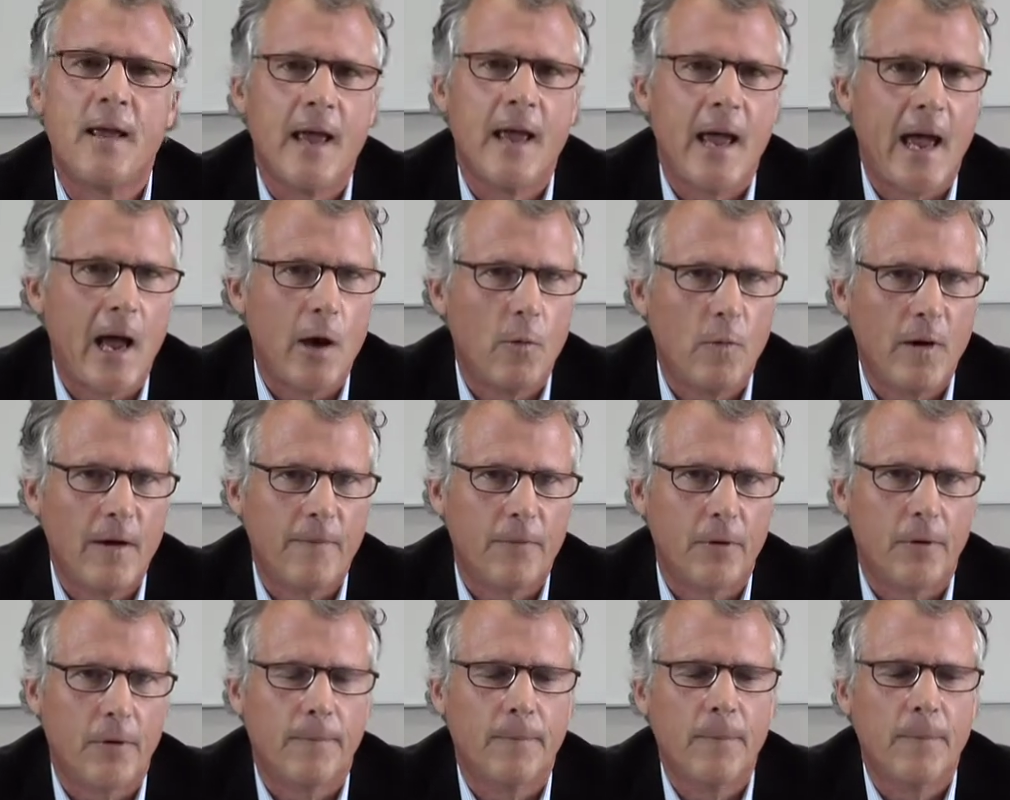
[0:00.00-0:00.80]

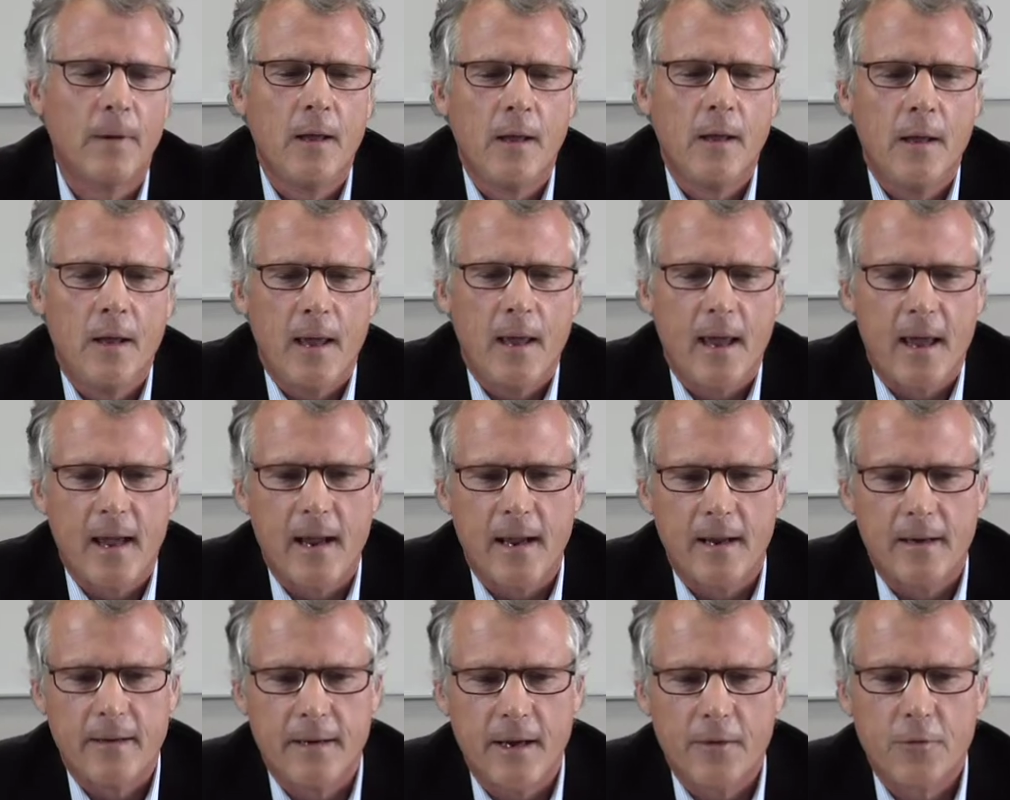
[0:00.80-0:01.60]
However,
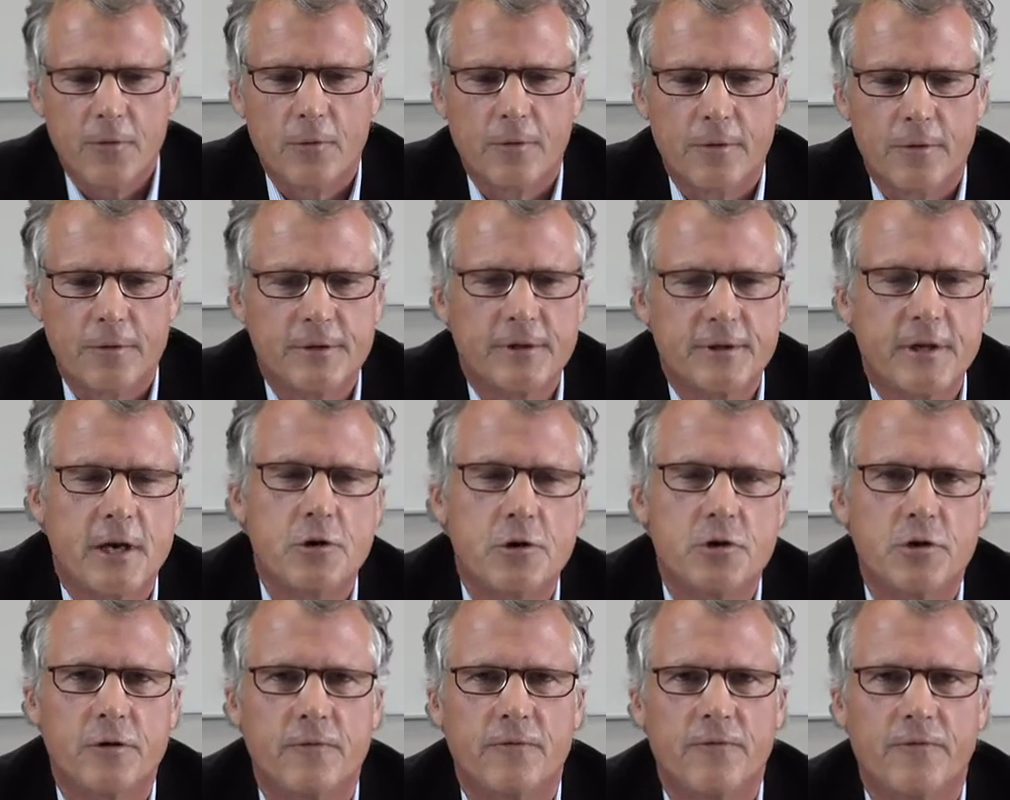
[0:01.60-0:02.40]
another
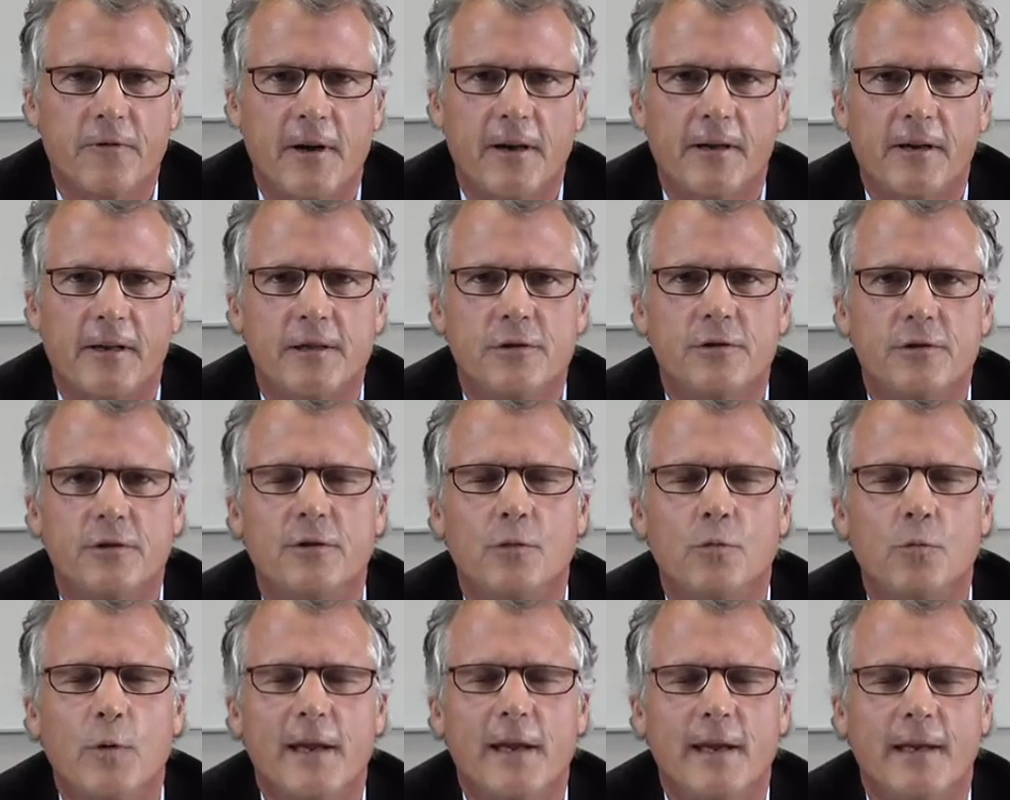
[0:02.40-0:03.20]
organization friendly
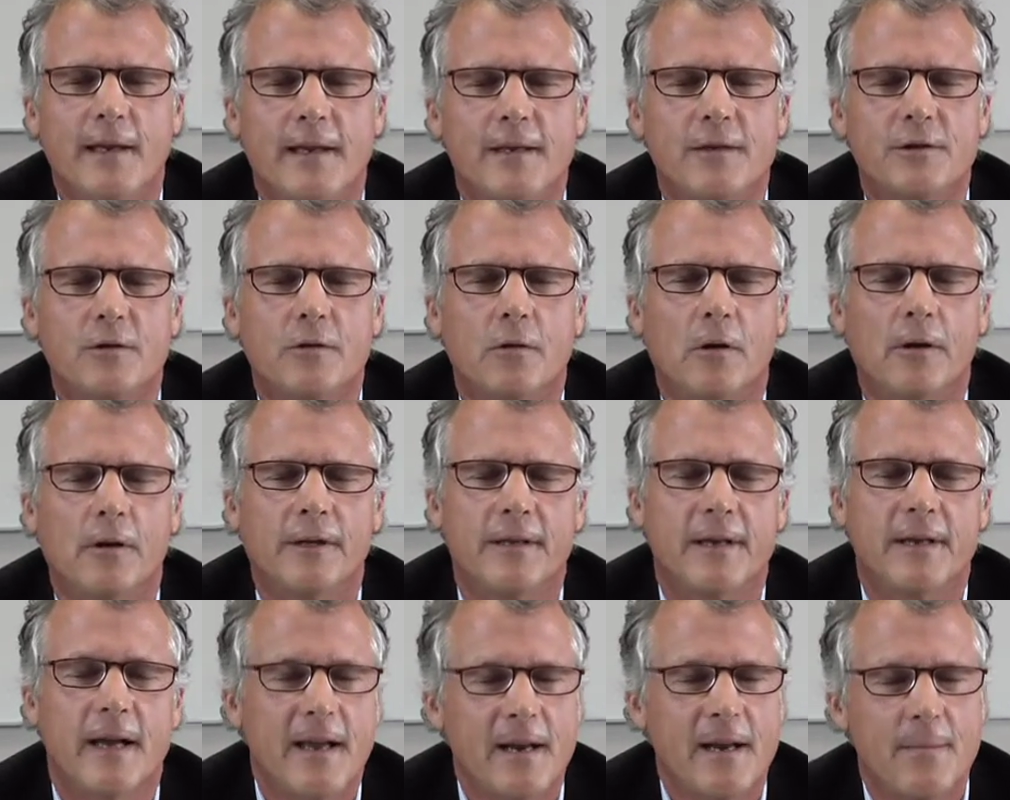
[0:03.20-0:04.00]
to WikiLeaks called
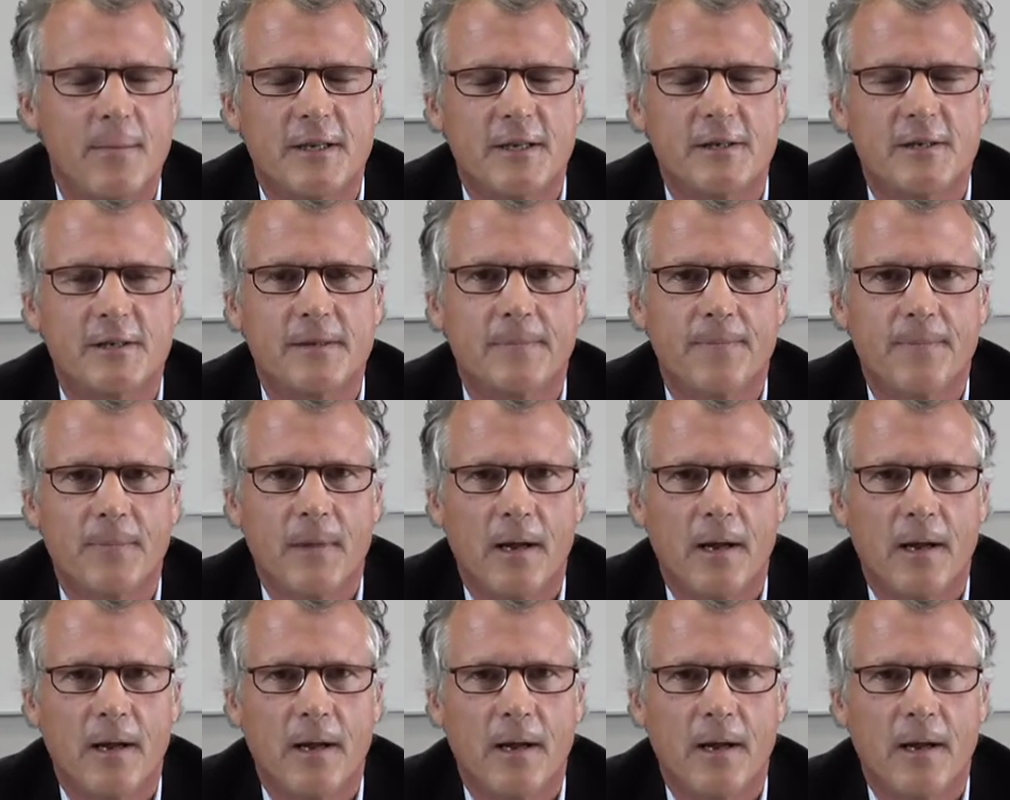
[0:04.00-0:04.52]
Anonymous